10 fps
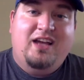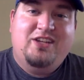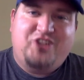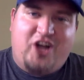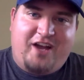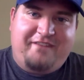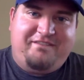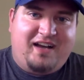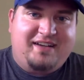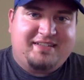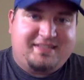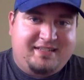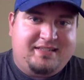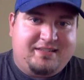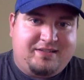John Fox
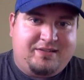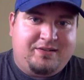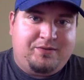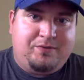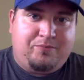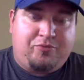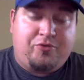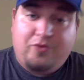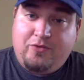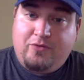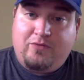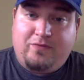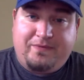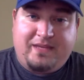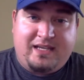needs to prove
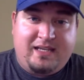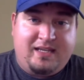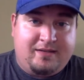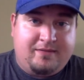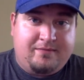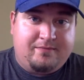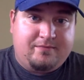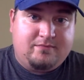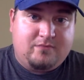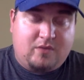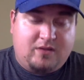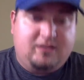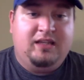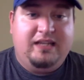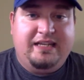that he can
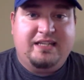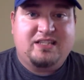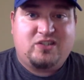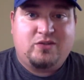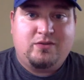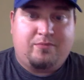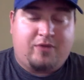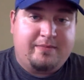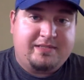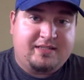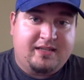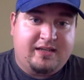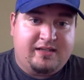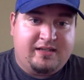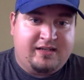lead us to the promised
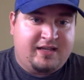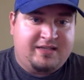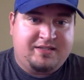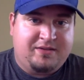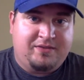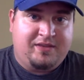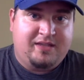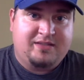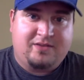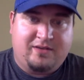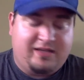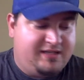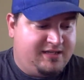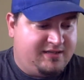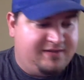land, and I just don't think it's going to
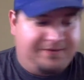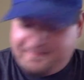get done.